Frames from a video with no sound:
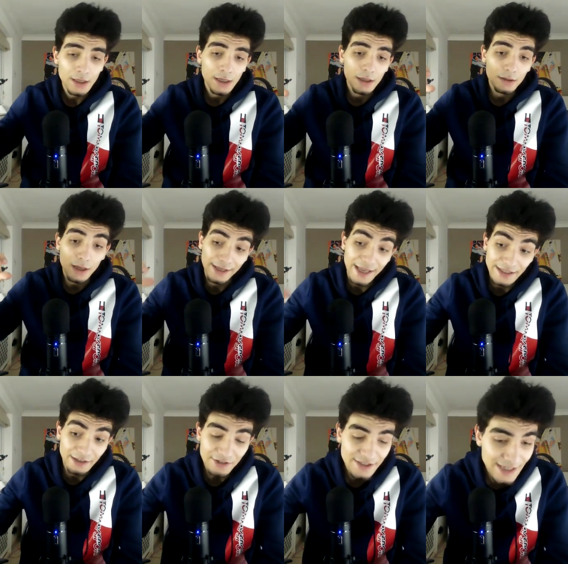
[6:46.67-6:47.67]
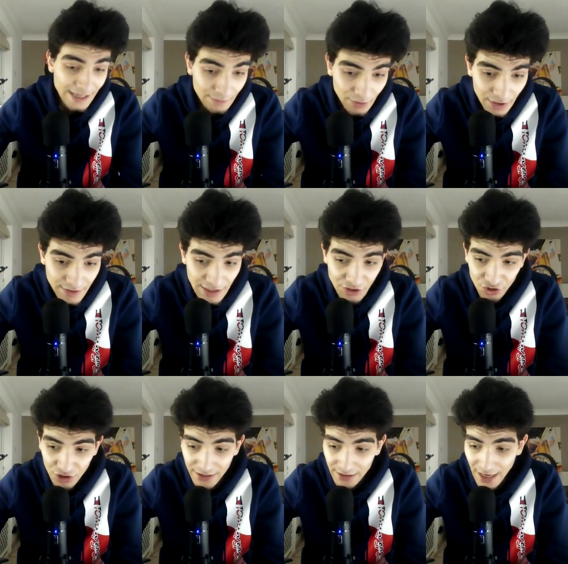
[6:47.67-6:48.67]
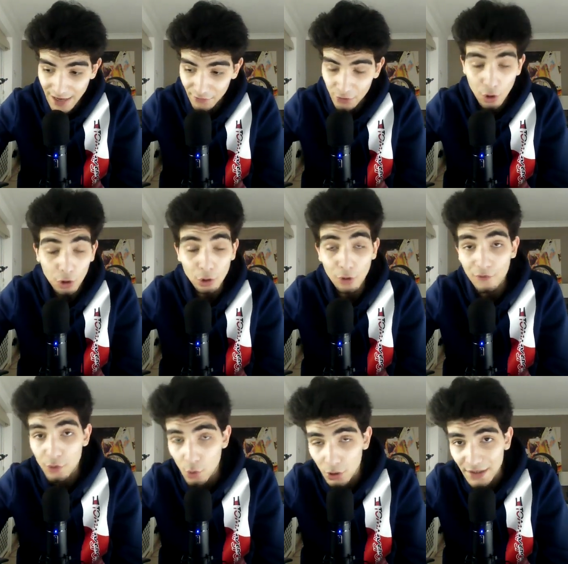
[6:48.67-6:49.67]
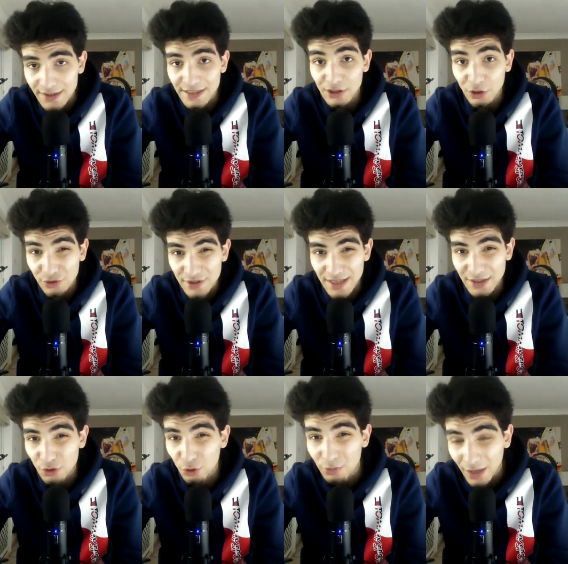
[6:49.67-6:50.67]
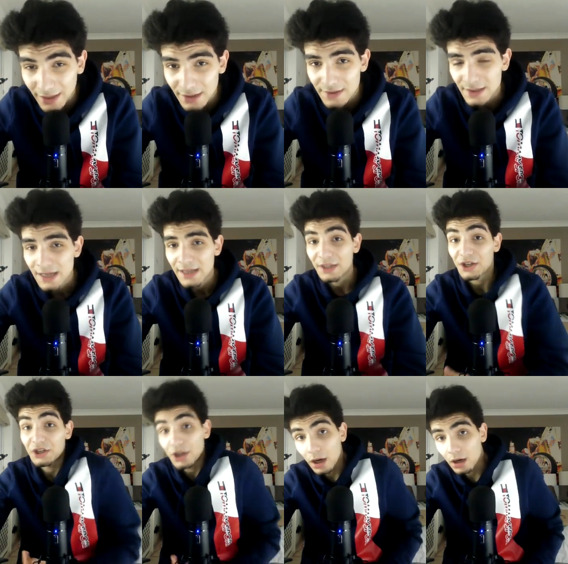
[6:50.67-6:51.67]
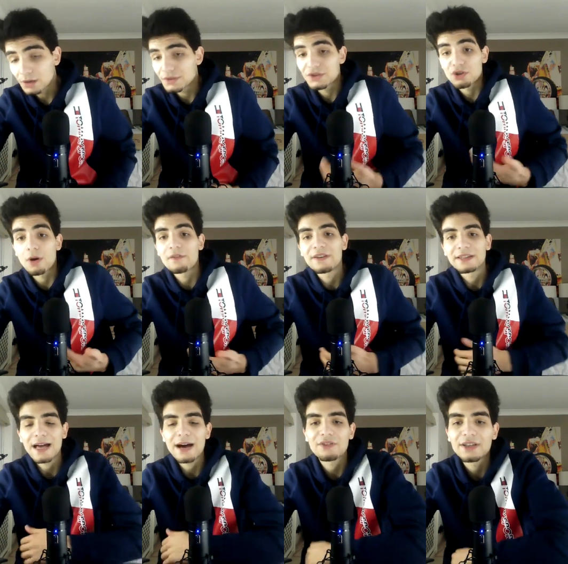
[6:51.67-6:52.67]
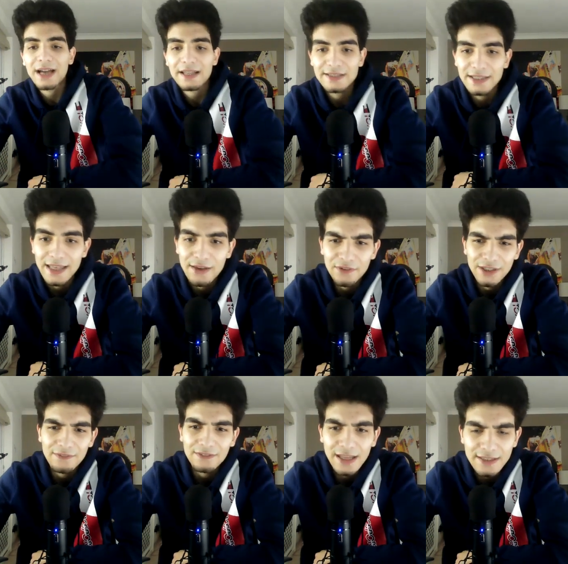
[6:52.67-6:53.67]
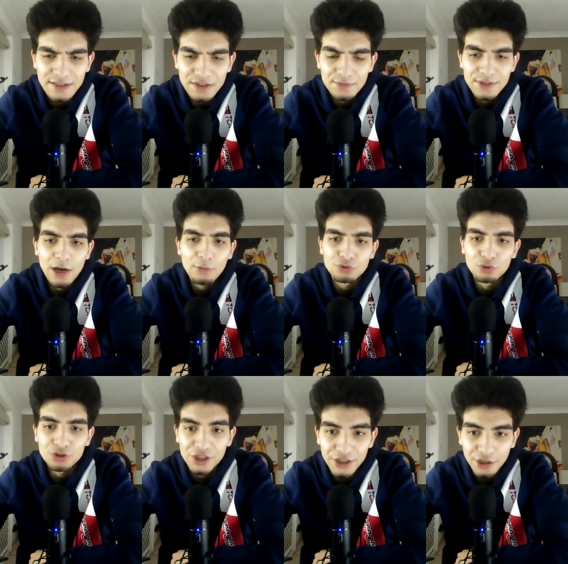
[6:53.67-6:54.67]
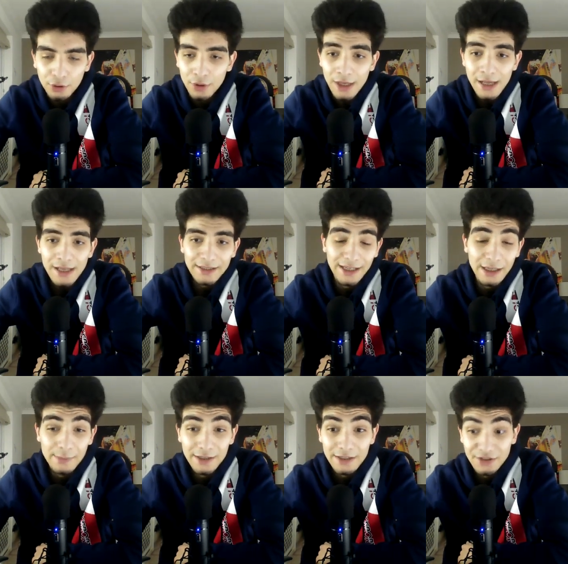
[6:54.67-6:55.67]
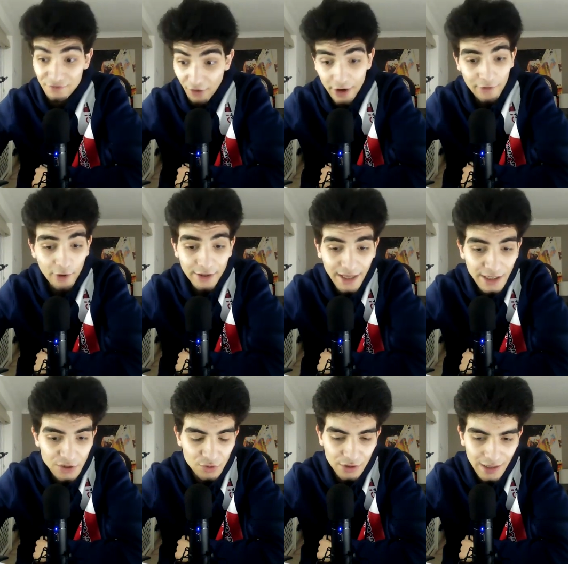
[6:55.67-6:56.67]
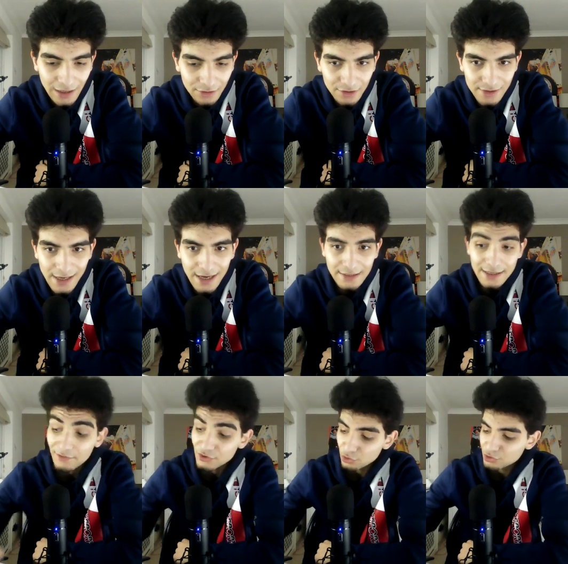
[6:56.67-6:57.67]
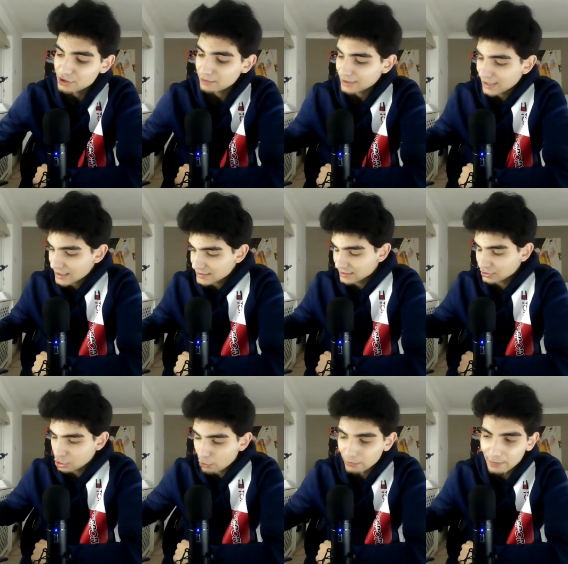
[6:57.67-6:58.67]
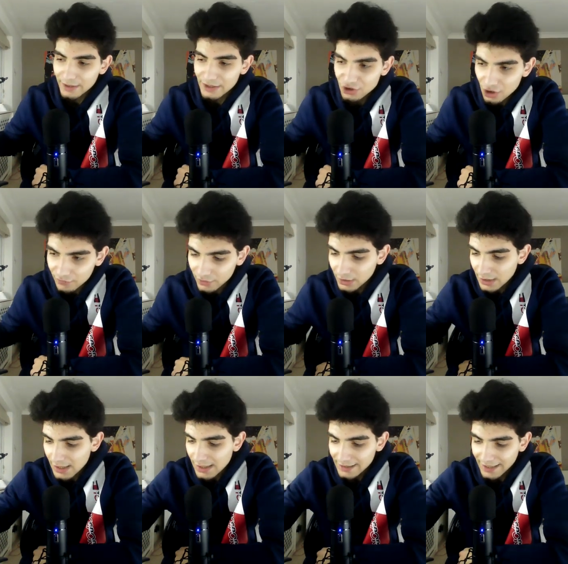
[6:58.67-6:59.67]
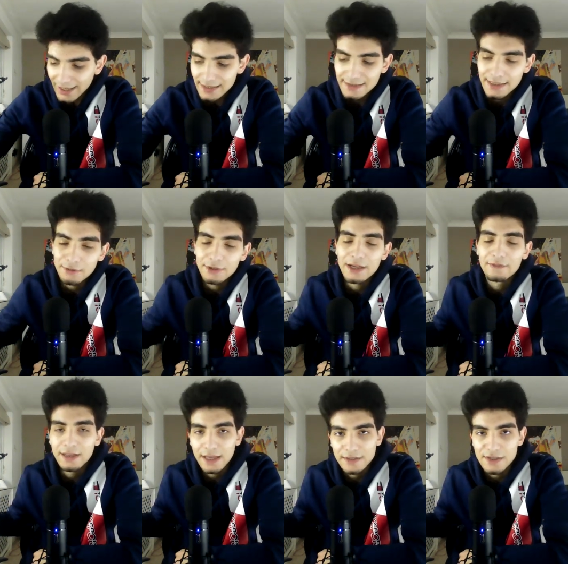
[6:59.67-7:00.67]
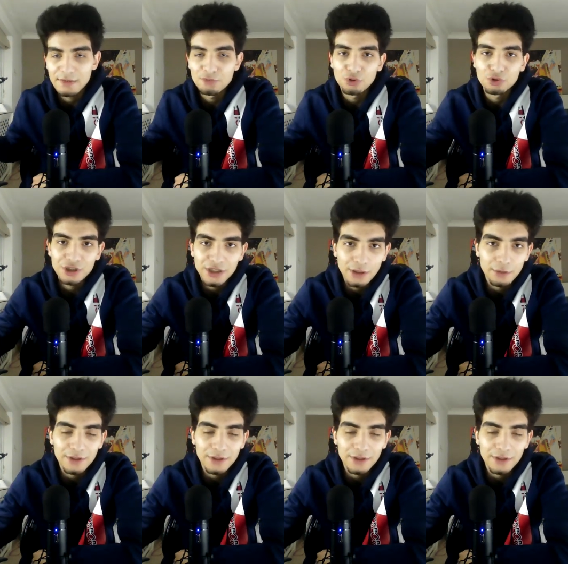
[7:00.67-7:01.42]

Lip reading: they're a team that essentially have got a lot of quality and good technical players that can hurt us. So I think that having Kante there for the athleticism to help Jorginho, they can be very, very dangerous on the counter-attacks. Having Jorginho and Kante that complement each other, Kante with the athleticism, Jorginho with the